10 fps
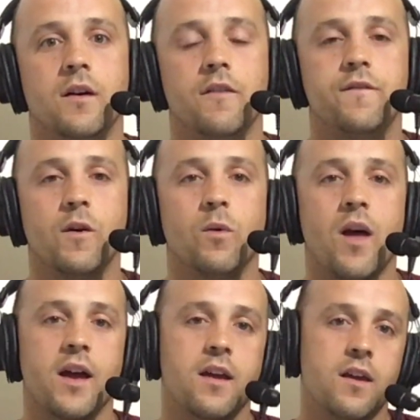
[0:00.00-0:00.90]
I felt
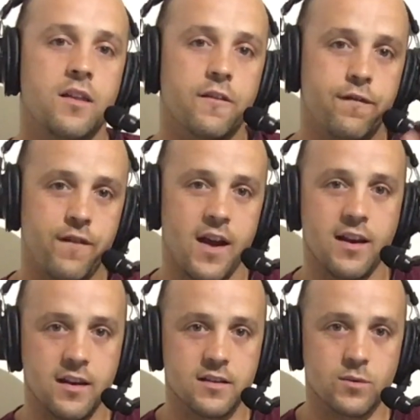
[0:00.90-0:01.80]
like the
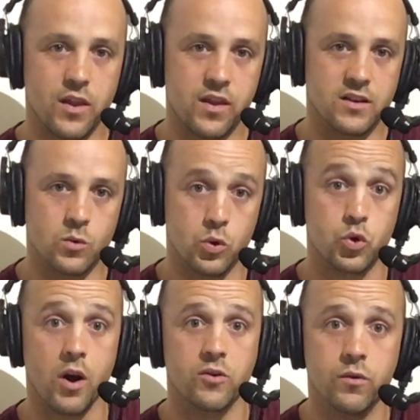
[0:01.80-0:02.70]
failures were the things we were
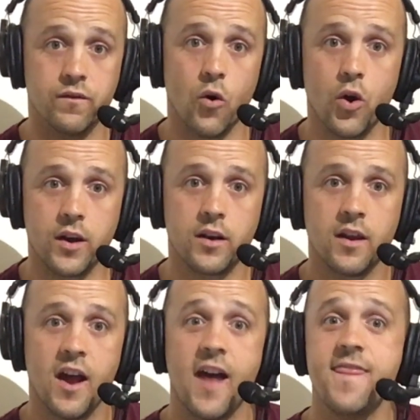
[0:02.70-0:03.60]
trying to avoid.
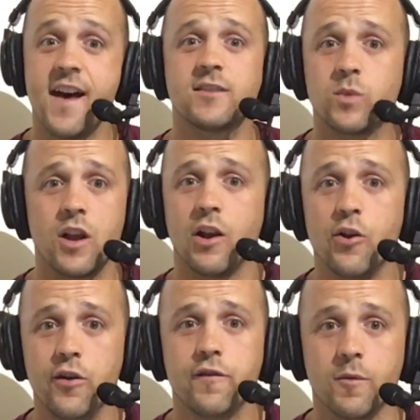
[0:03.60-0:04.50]
And that's what I
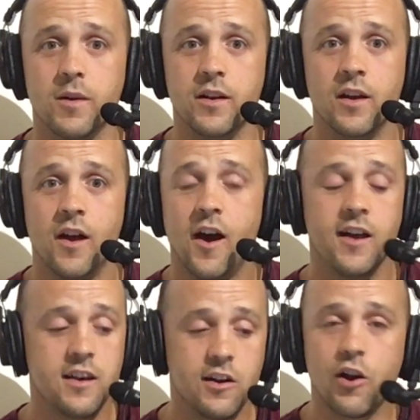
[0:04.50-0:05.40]
learned from it.
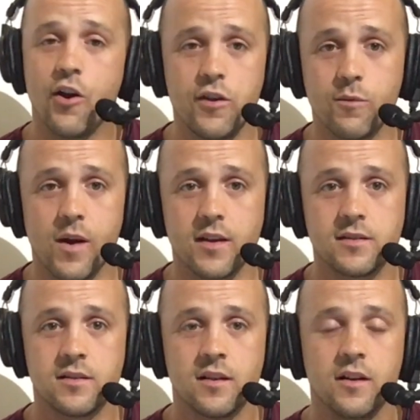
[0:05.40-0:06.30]
I didn't learn the
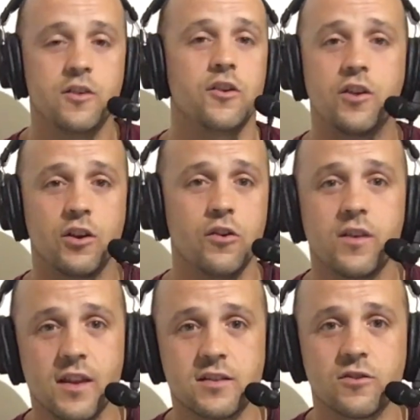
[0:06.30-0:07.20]
rest. You know, you could look
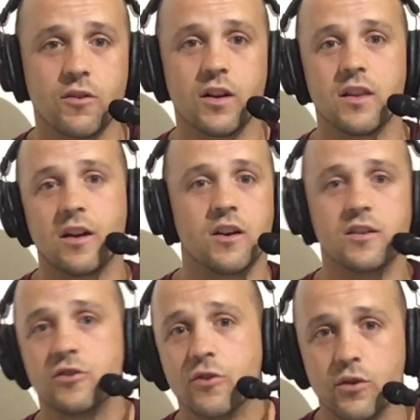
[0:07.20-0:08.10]
at that story and think, oh, you
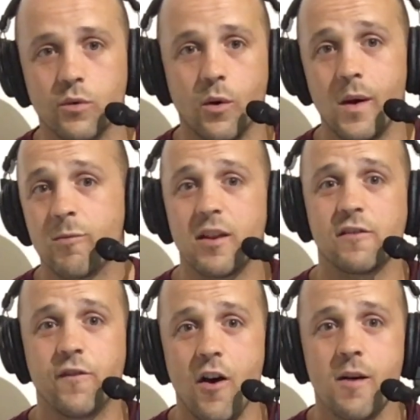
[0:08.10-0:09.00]
just took it the wrong way. Well,
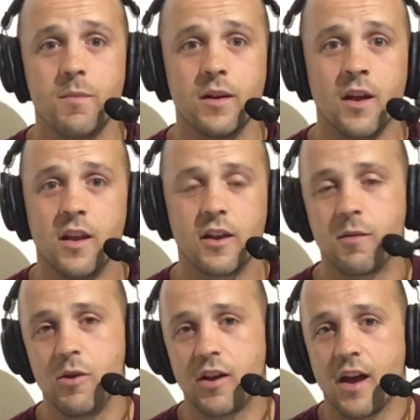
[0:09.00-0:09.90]
that's fine, but the
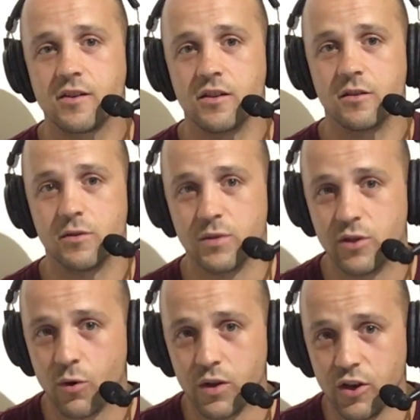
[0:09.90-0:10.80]
communication is the
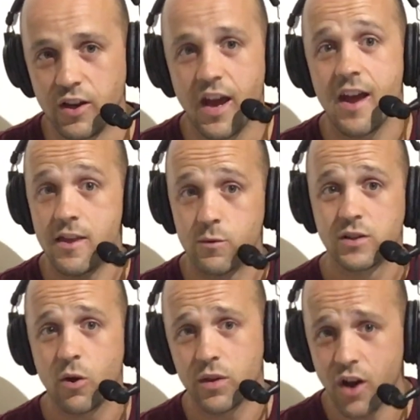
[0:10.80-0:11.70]
result that you get. And the
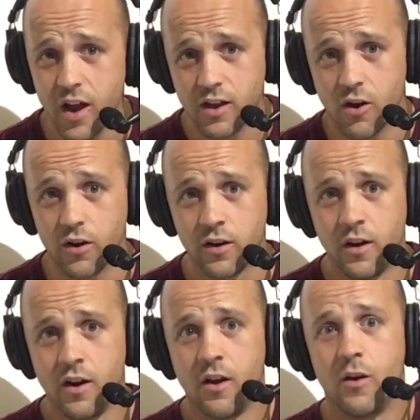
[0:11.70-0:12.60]
result that I got
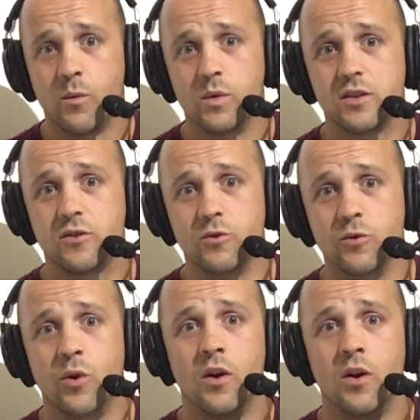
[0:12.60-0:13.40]
was to